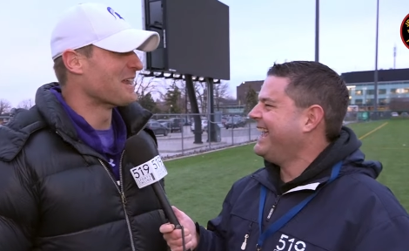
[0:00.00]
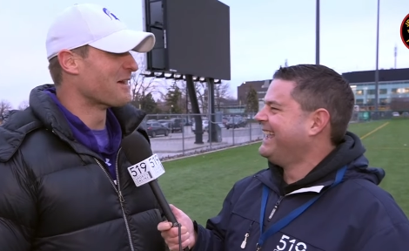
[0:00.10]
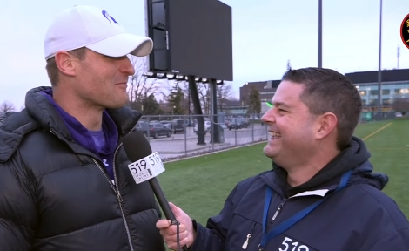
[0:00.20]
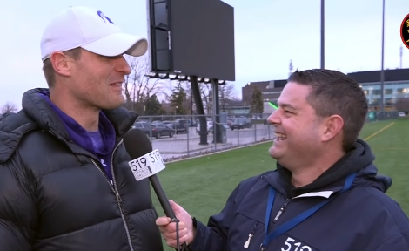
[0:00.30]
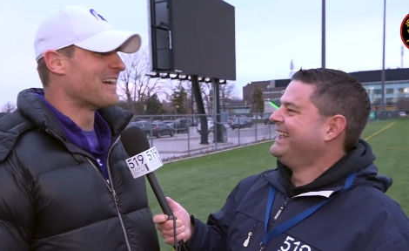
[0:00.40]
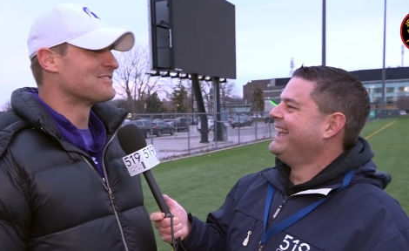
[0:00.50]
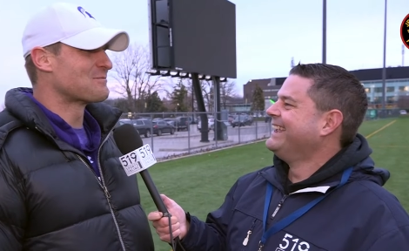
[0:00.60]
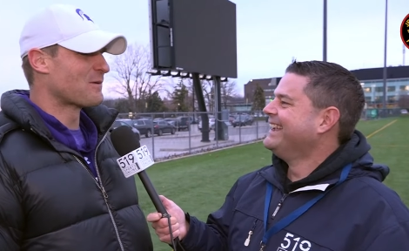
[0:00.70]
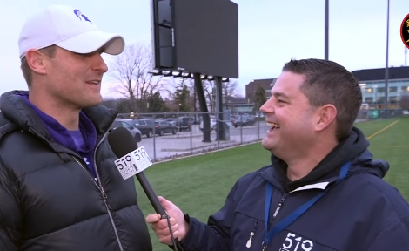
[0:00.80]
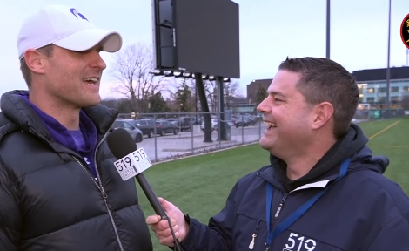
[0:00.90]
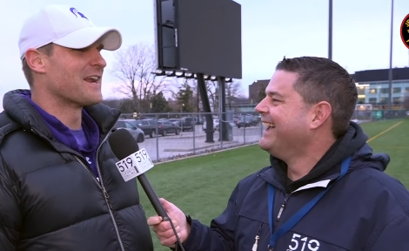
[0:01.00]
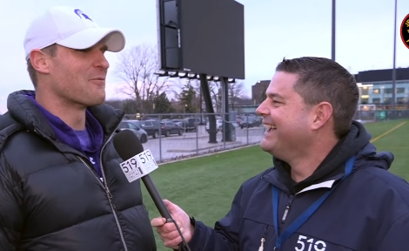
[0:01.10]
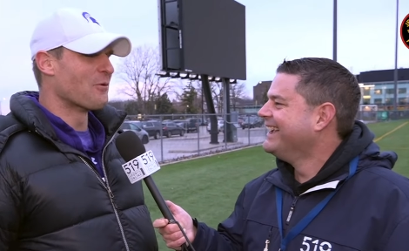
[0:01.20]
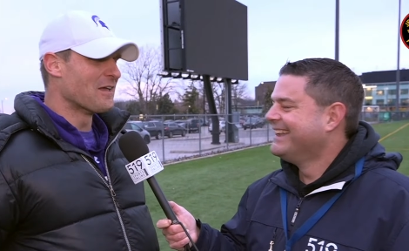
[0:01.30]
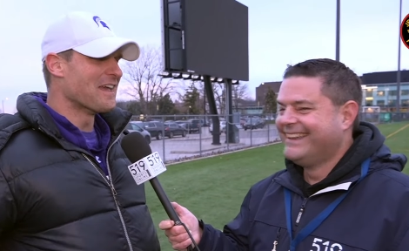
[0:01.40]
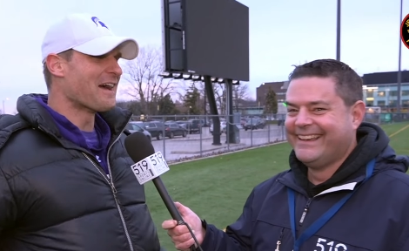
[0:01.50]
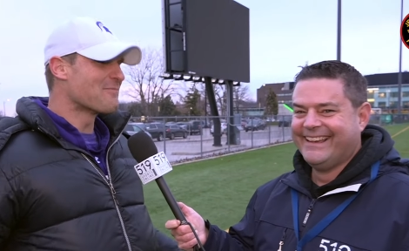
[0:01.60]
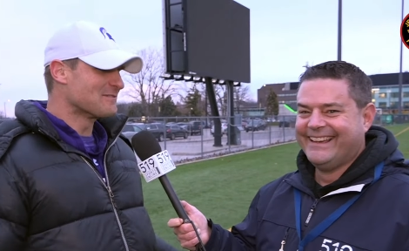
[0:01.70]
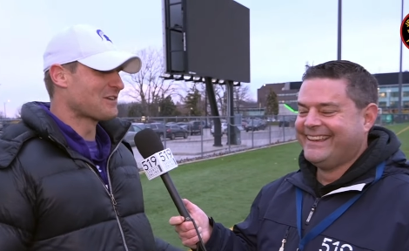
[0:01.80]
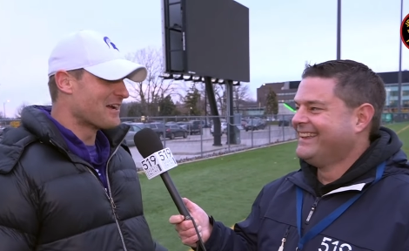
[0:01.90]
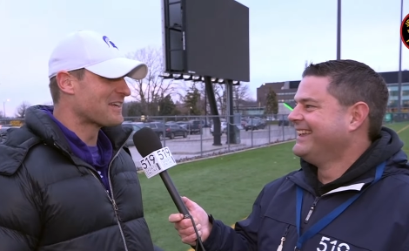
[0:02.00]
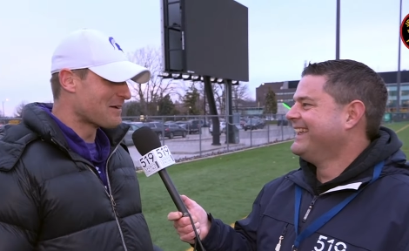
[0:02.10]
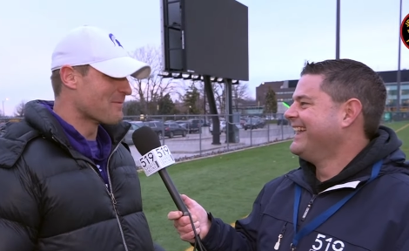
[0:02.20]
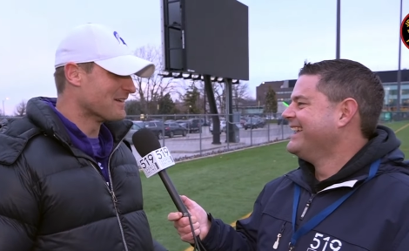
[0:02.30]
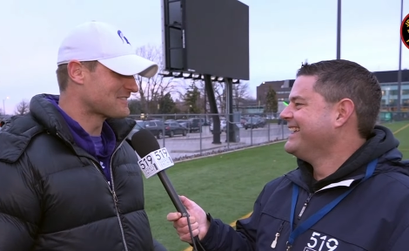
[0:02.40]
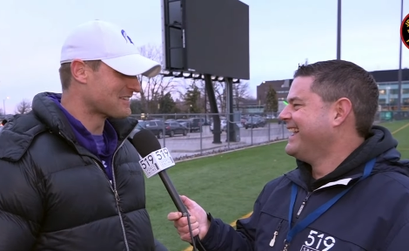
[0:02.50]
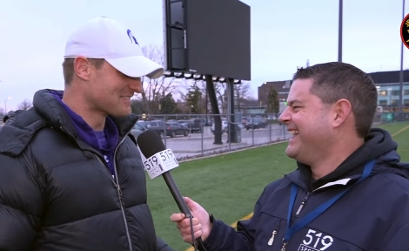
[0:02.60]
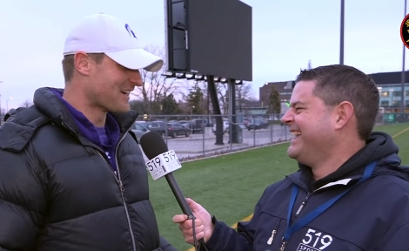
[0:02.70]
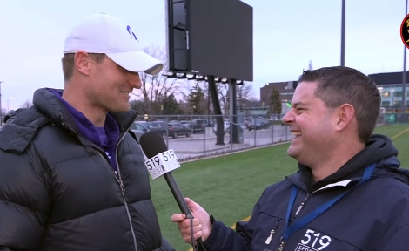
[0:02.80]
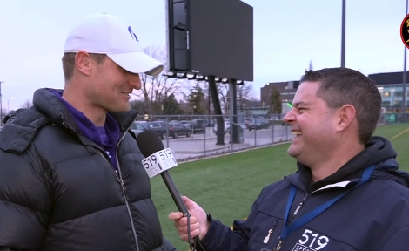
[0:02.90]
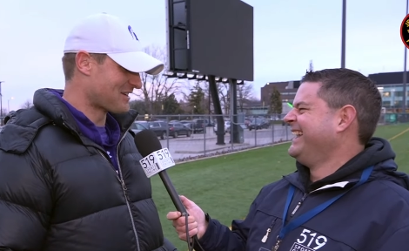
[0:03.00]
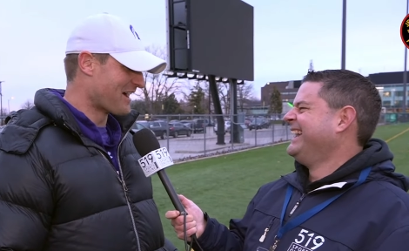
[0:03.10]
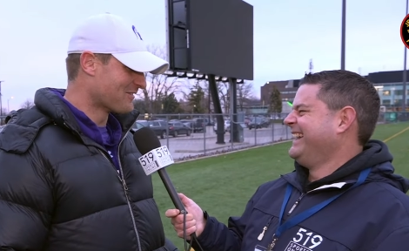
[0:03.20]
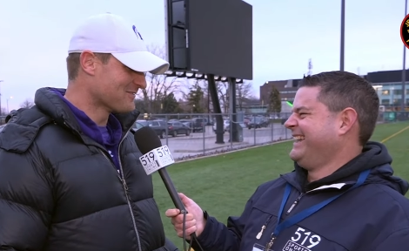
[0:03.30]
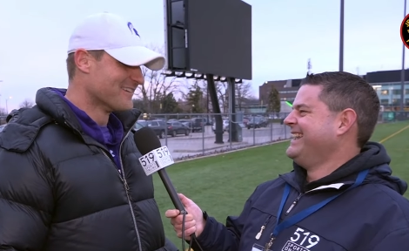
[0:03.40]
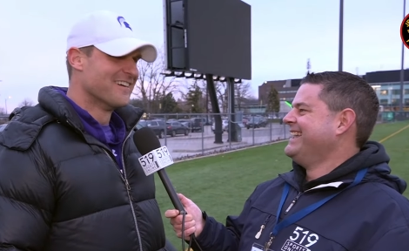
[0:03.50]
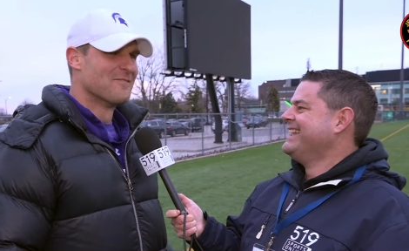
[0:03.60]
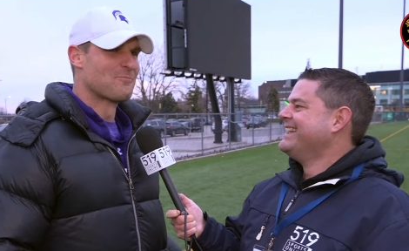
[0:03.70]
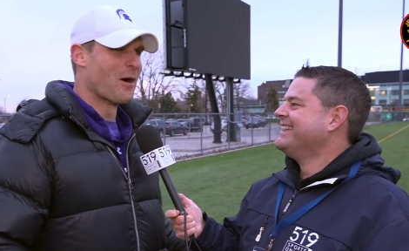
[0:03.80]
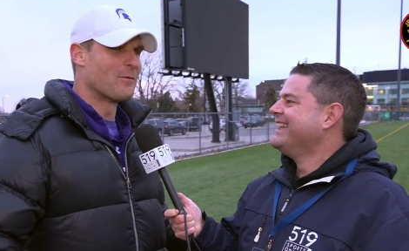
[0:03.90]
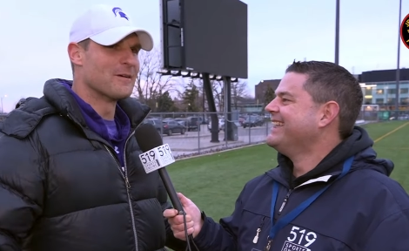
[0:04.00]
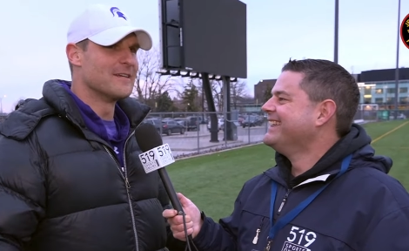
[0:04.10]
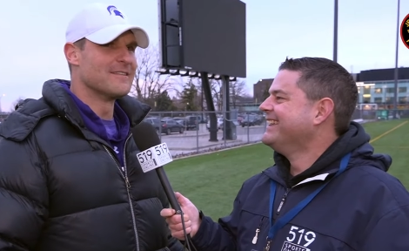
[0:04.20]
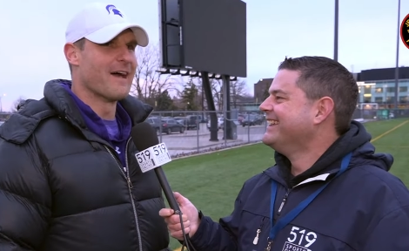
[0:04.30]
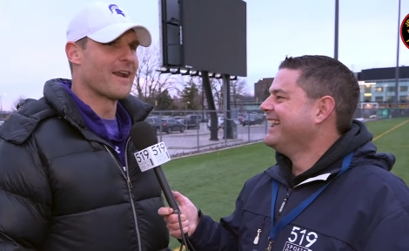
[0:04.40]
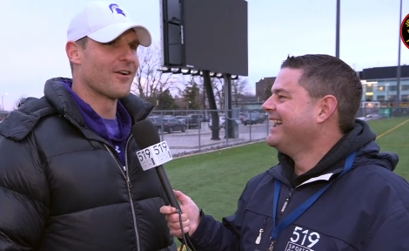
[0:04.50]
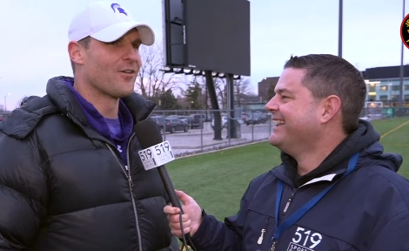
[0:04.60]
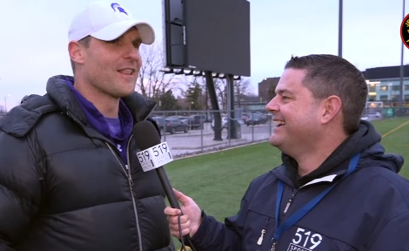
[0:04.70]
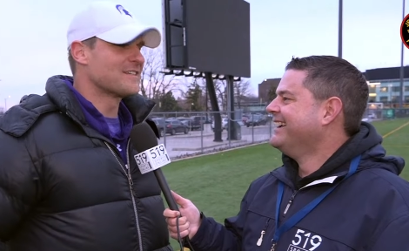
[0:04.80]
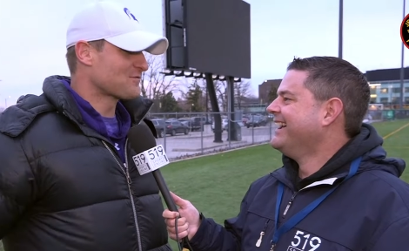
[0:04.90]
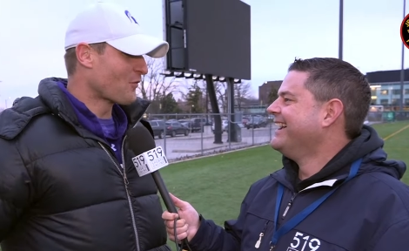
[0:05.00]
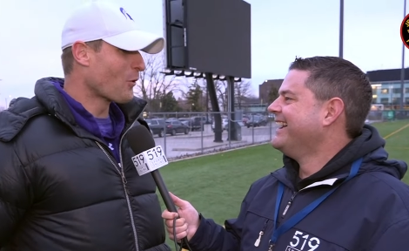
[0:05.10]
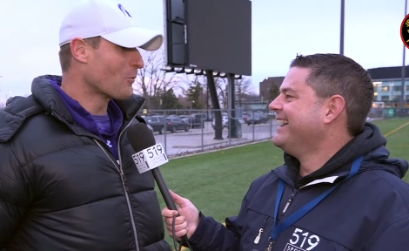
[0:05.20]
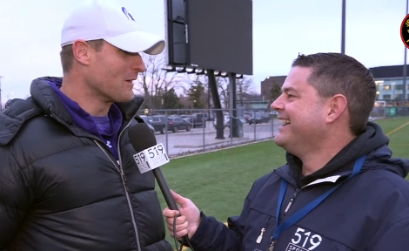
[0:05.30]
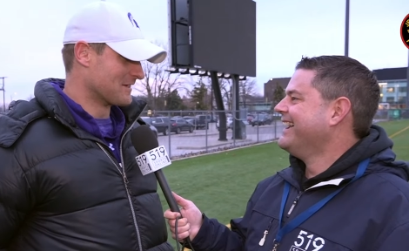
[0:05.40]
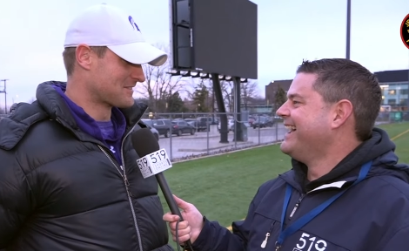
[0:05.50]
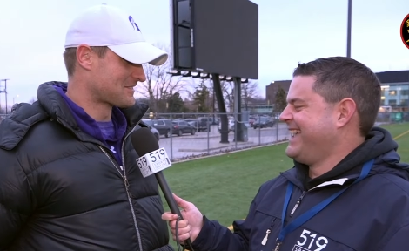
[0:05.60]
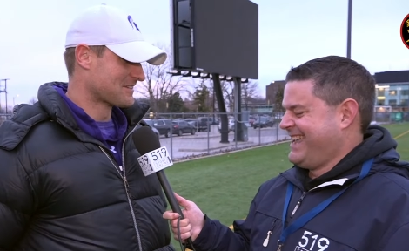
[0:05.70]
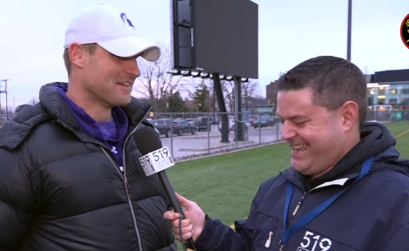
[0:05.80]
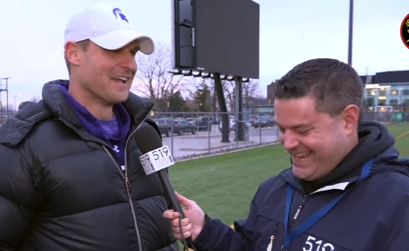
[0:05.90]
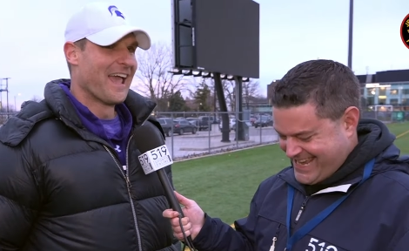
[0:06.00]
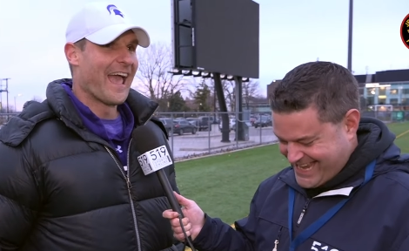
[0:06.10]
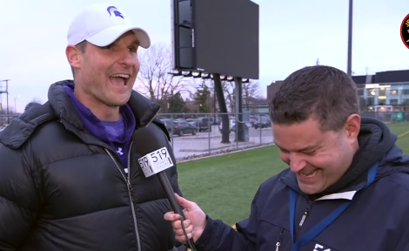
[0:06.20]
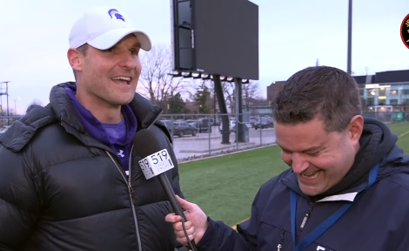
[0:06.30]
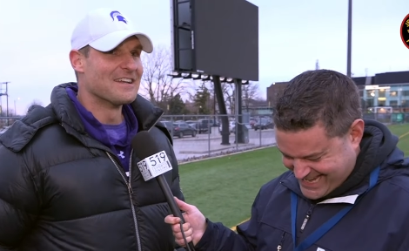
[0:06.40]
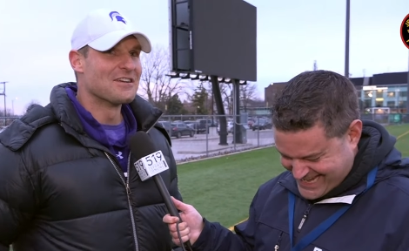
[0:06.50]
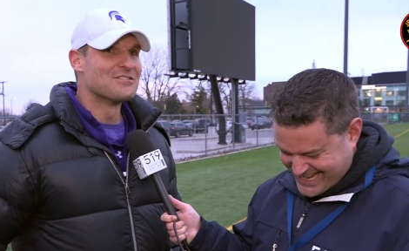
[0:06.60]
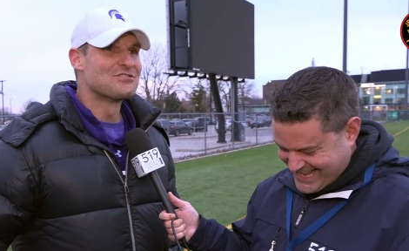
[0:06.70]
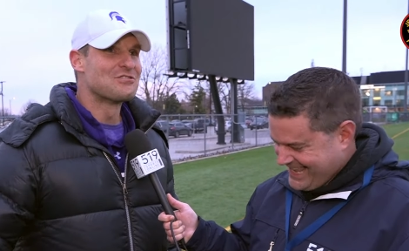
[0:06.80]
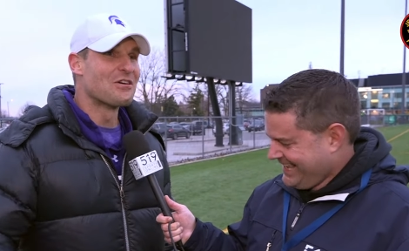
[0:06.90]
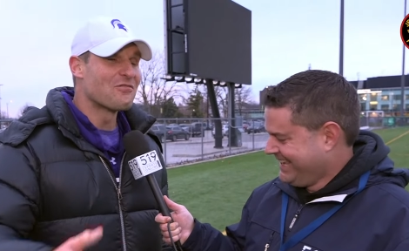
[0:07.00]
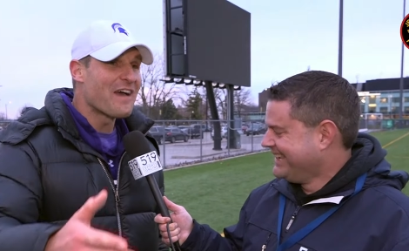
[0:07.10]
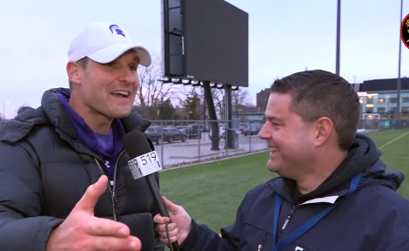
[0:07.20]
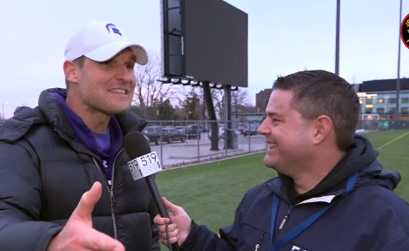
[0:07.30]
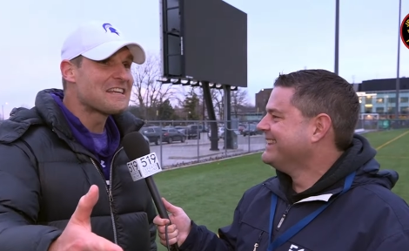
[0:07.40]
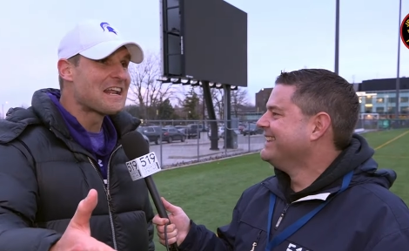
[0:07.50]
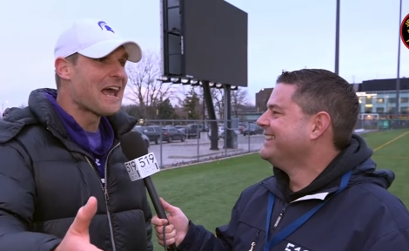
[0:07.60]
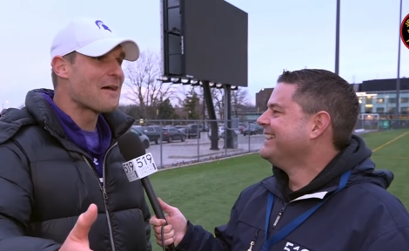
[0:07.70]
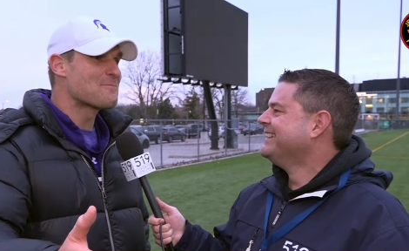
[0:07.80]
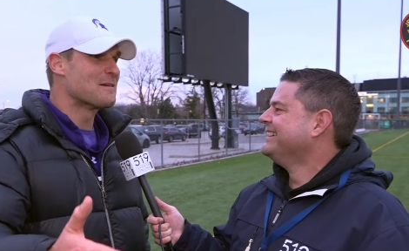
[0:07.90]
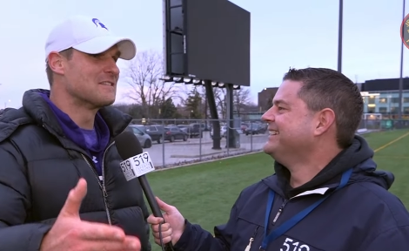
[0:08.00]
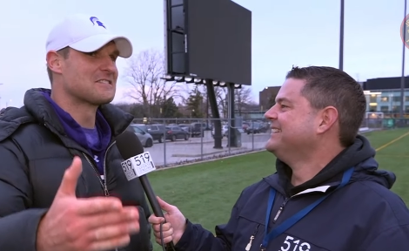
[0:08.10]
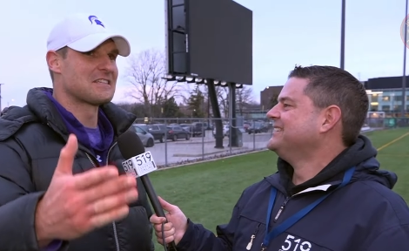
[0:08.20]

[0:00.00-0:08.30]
Speaker 1: and I'm glad you're bringing that up. We have been trying to get Mason a touchdown probably, I don't know, the last 4 weeks. And the fact that it happens,